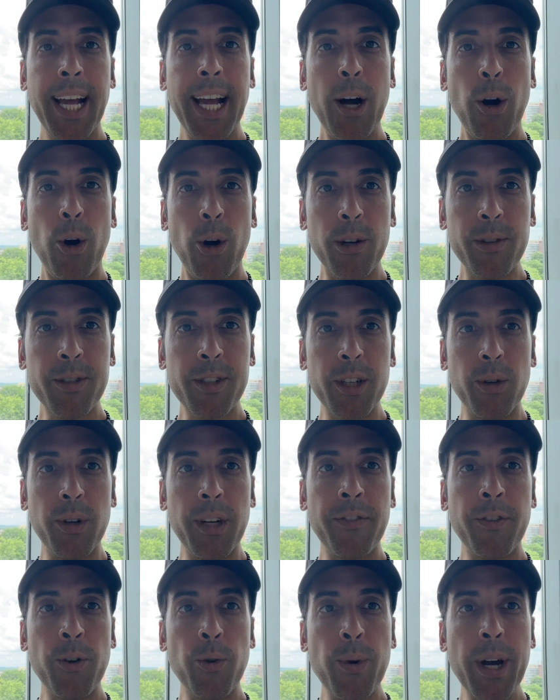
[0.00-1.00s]
Also,
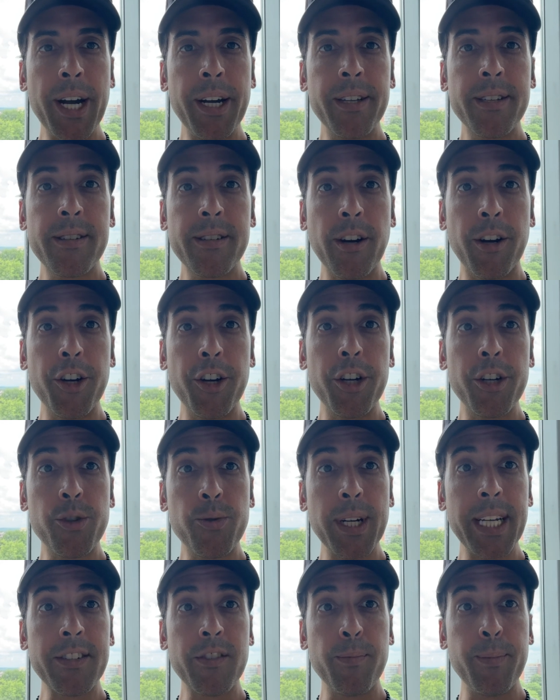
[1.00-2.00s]
if you're ready to start your
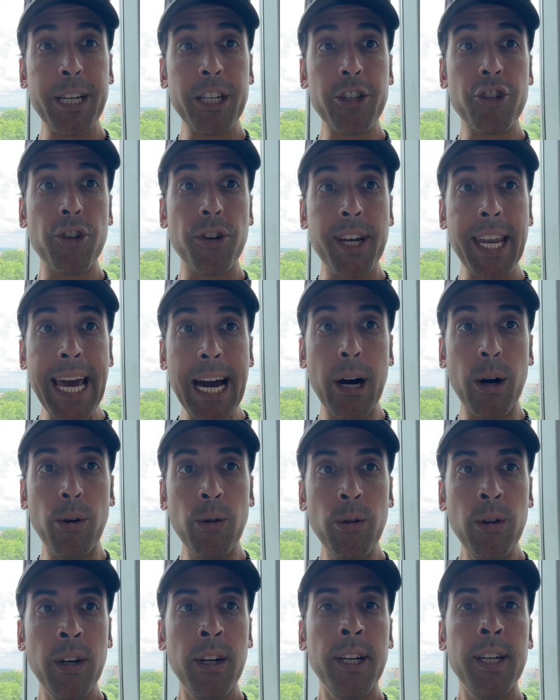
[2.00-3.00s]
transformation now,
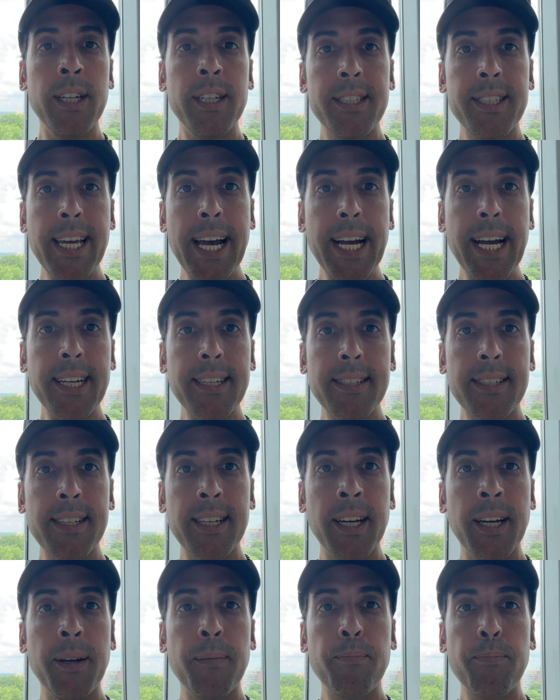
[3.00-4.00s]
text
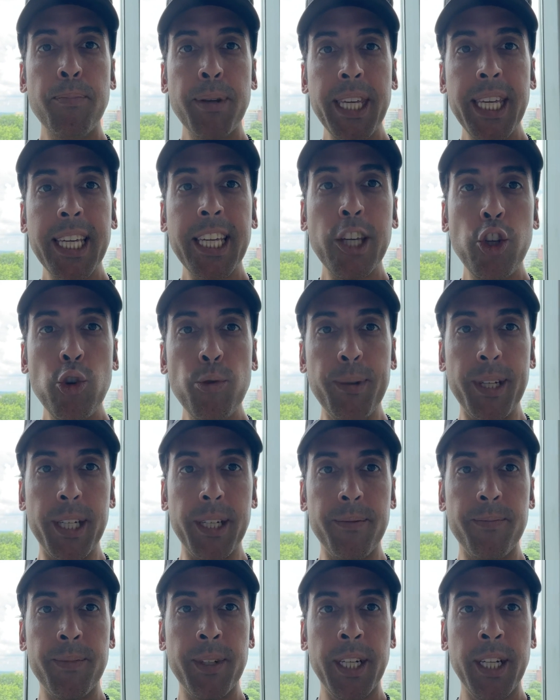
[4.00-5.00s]
Peak Human
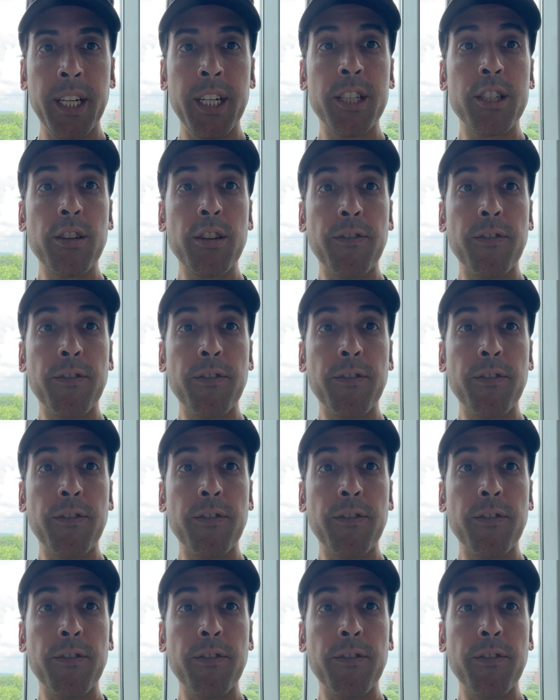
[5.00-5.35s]
to